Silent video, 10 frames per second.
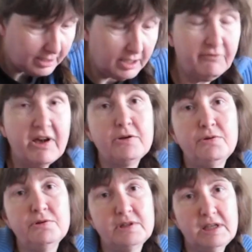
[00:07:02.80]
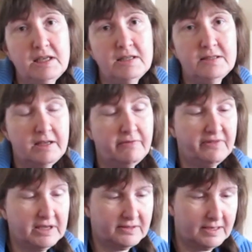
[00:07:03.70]
If I could easily
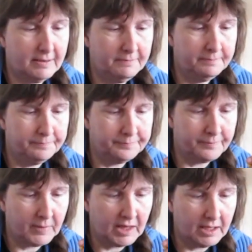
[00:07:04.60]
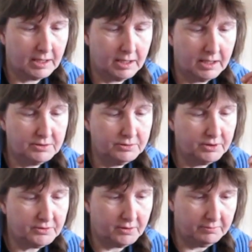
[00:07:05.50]
fix them, I do
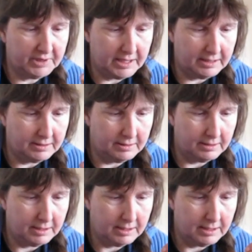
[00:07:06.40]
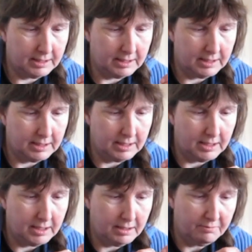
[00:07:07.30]
not complain.
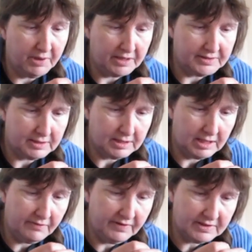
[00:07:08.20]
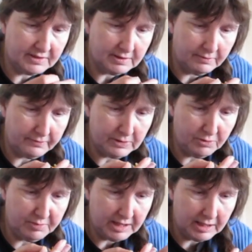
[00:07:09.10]
But if it
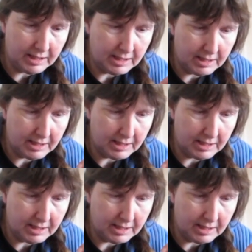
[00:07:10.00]
will be